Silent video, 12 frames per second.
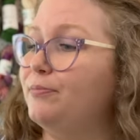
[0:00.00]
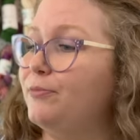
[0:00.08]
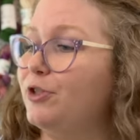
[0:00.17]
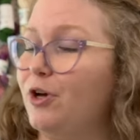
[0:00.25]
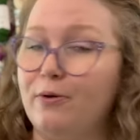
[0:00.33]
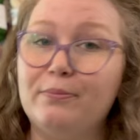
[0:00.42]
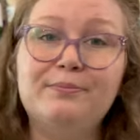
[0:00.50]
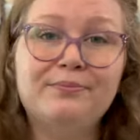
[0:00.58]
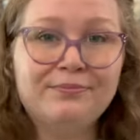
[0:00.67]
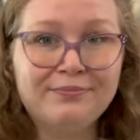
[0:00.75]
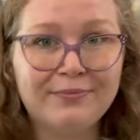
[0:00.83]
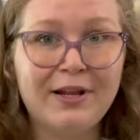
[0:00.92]
So
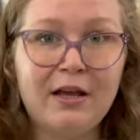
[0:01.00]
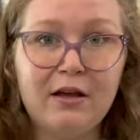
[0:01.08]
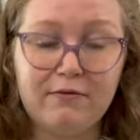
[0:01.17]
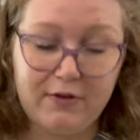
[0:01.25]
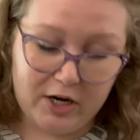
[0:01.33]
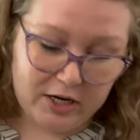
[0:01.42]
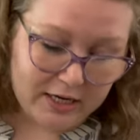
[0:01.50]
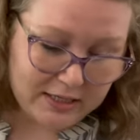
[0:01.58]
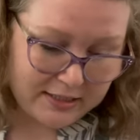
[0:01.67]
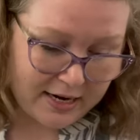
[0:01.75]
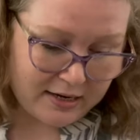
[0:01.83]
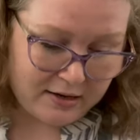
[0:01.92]
very
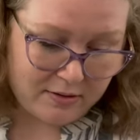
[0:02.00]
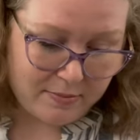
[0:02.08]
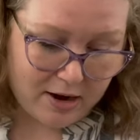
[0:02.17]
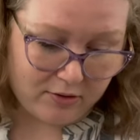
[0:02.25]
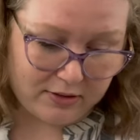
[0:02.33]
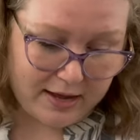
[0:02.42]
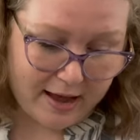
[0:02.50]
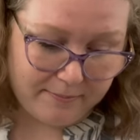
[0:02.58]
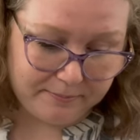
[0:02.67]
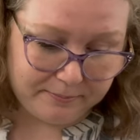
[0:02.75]
excited about that.